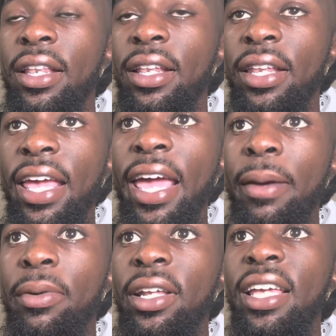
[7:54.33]
they
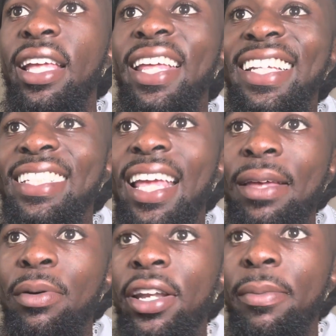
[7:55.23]
able to get that
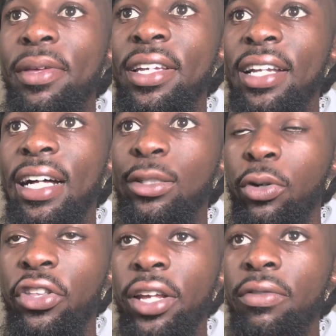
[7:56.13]
same $100 million
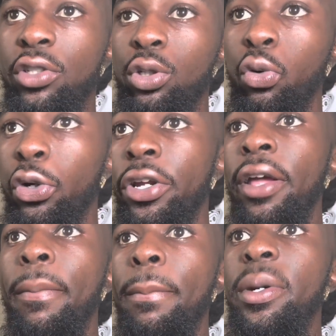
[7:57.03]
worth of inventory,
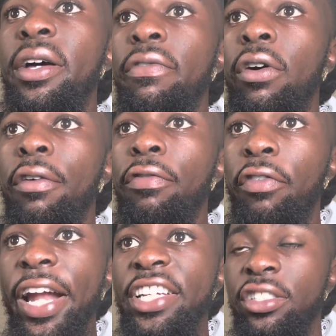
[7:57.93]
but for a
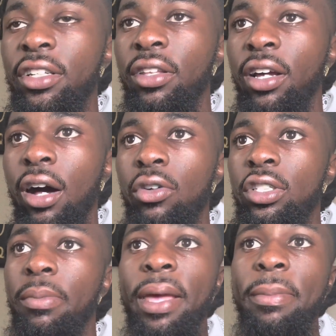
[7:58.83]
fraction of the cost,
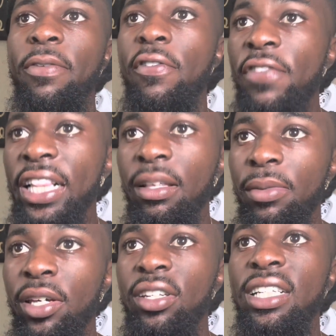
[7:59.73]
maybe for 50
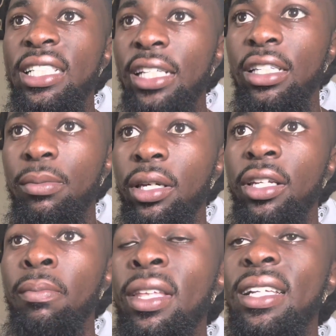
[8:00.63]
million or 60 million,
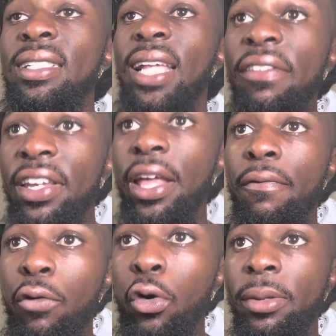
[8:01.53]
saving them
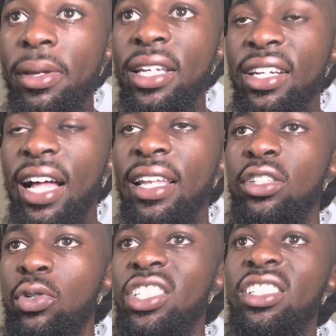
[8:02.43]
$40 million,
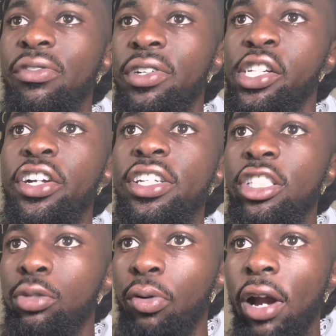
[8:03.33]
which is in returns
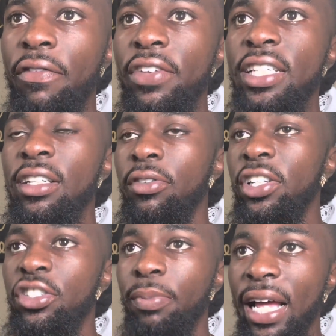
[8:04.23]
as profits on the
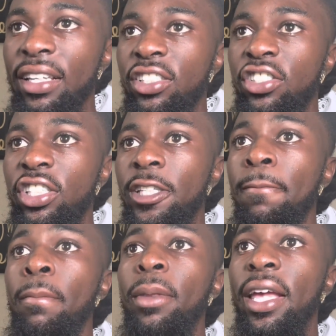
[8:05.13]
balance sheet.
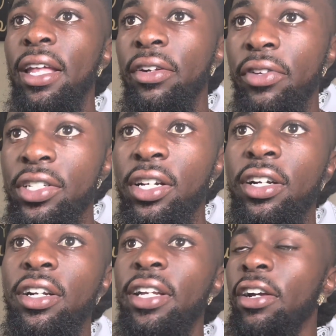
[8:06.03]
And in
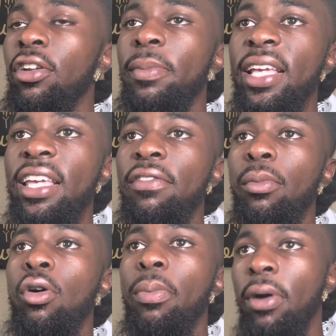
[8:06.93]
return, they're going to make even
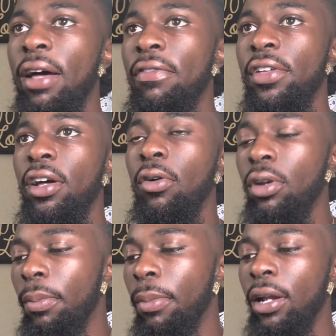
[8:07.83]
more profit on the
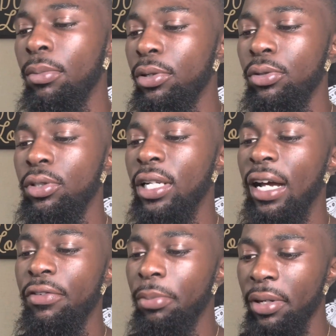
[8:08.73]
bonobos,
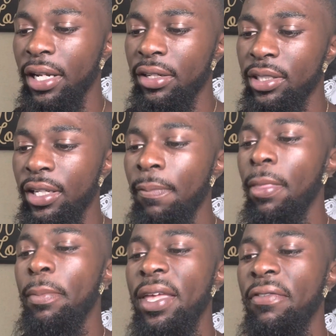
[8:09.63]
however you pronounce it,
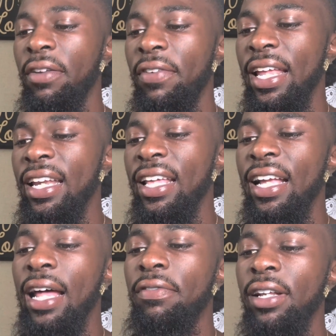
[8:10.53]
being for the fact that they
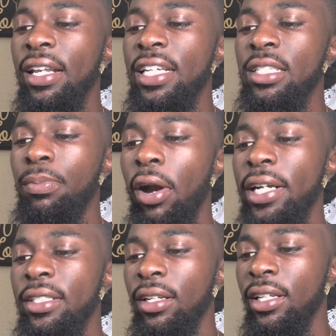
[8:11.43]
got it for a less
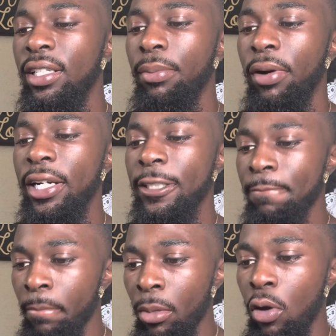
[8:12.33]
price, a lesser price.
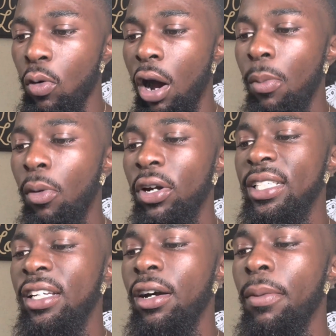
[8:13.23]
Walmart
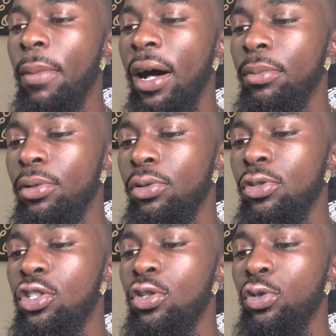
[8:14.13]
sell
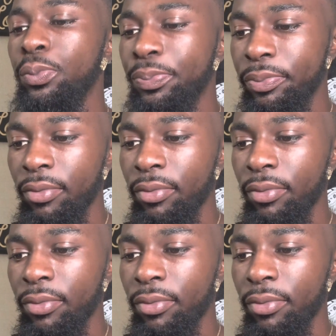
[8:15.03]
bonobos to